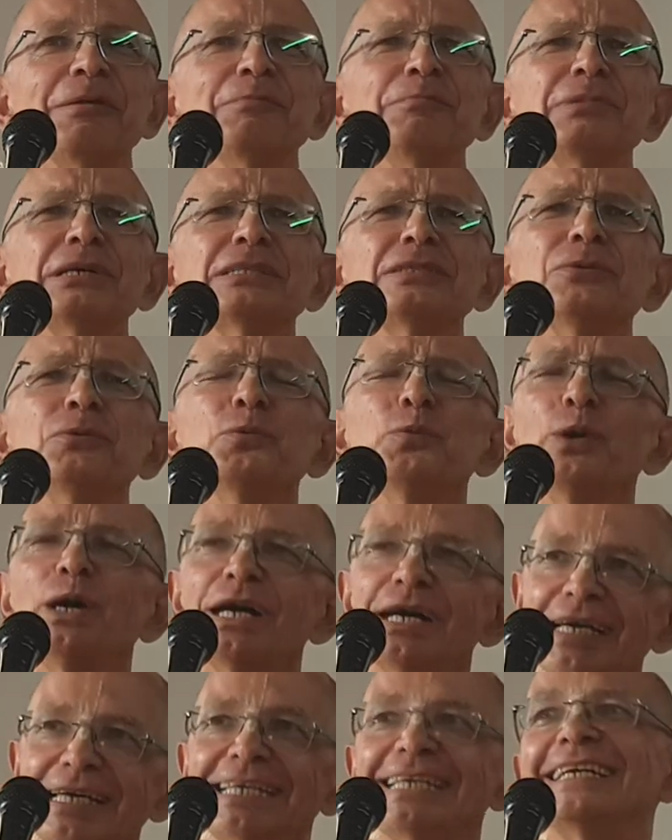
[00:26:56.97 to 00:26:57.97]
But
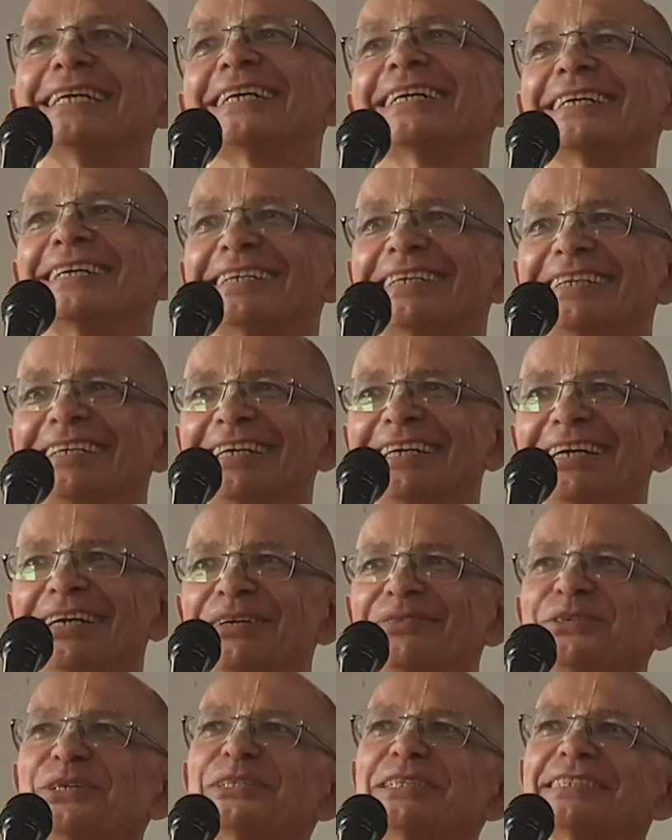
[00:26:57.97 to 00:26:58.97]
why?
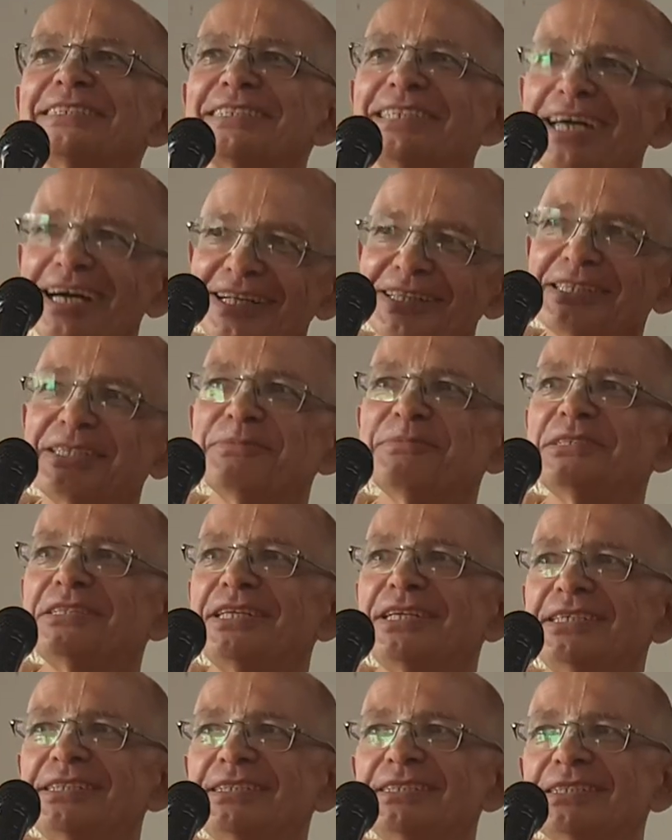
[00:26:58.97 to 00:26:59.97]
What is the ultimate
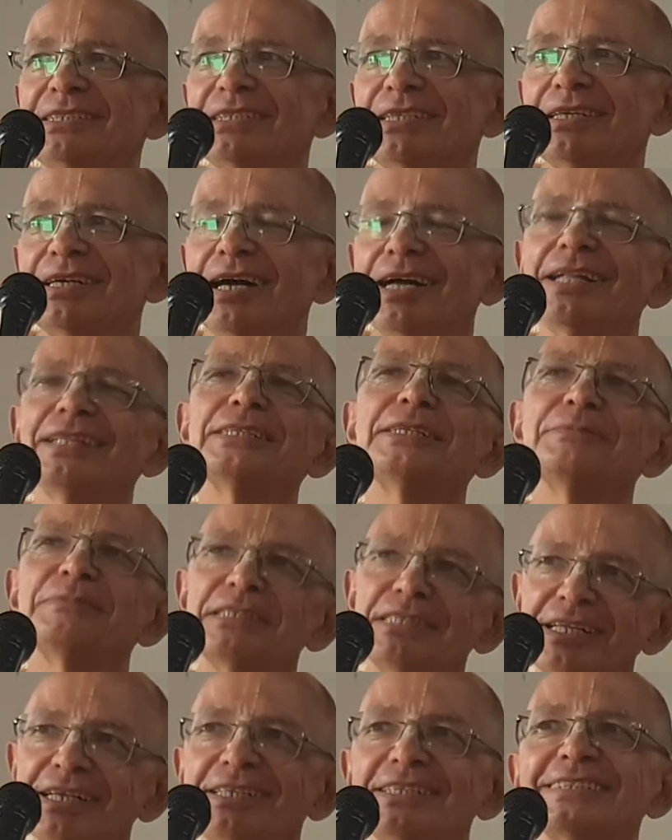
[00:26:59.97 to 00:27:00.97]
reason?
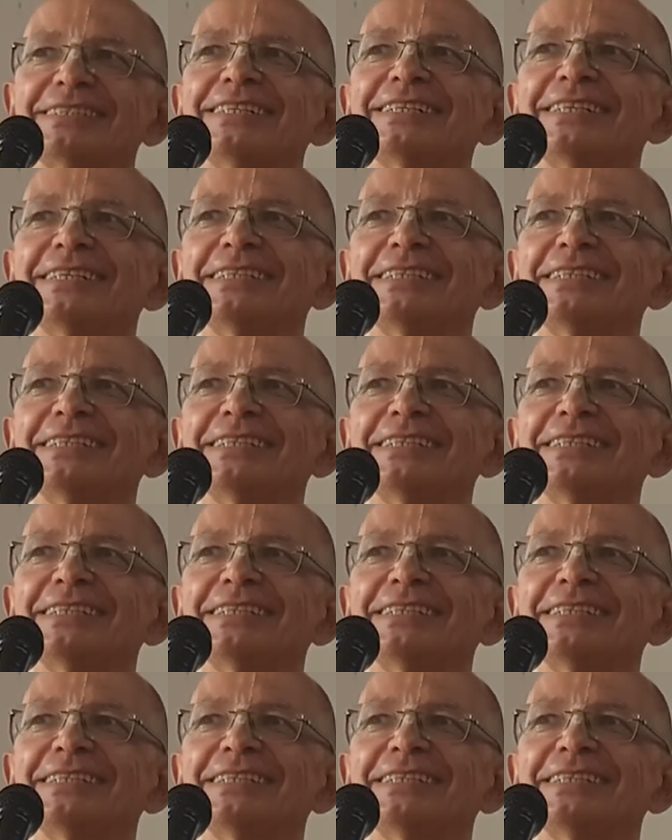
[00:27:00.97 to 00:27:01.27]
Ultimate reason